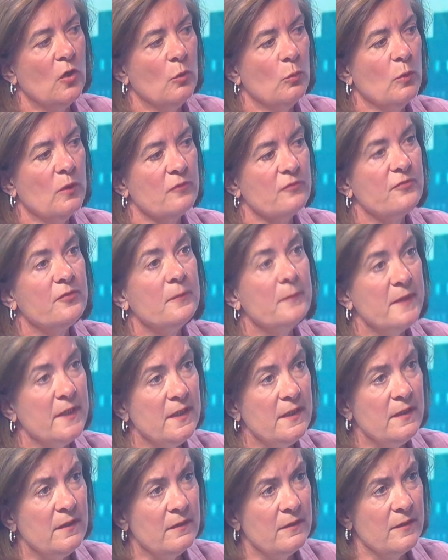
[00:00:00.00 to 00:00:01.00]
Well, for
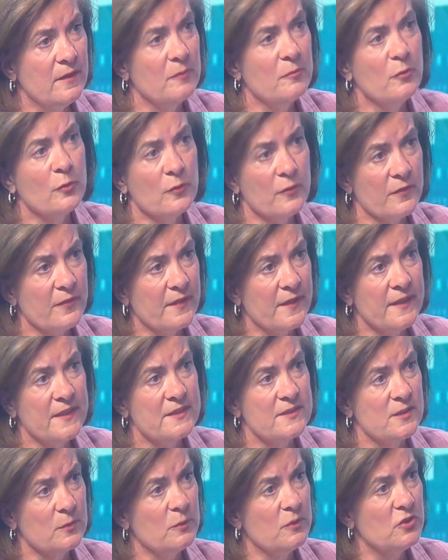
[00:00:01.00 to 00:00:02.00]
me, the important thing is
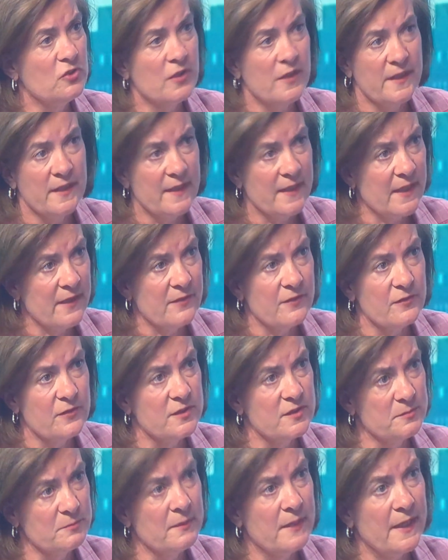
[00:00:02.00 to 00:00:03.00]
that we try and gather
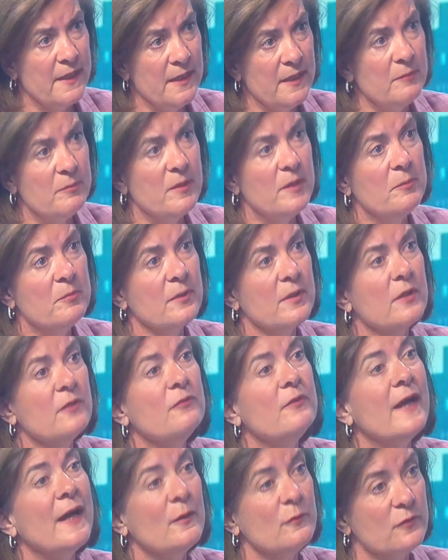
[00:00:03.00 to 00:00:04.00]
as many people
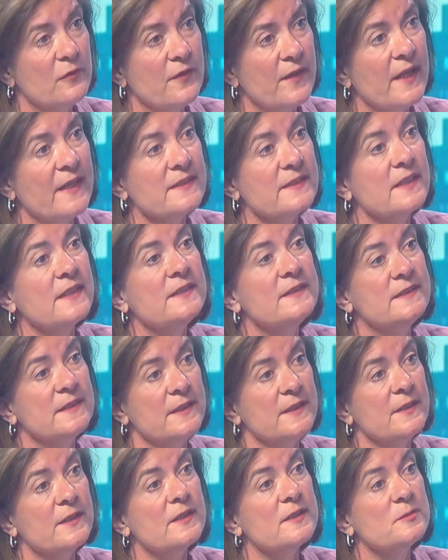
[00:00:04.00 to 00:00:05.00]
around that
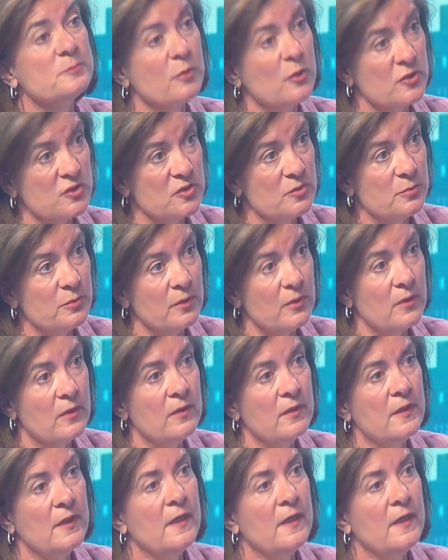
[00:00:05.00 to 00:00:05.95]
idea as possible.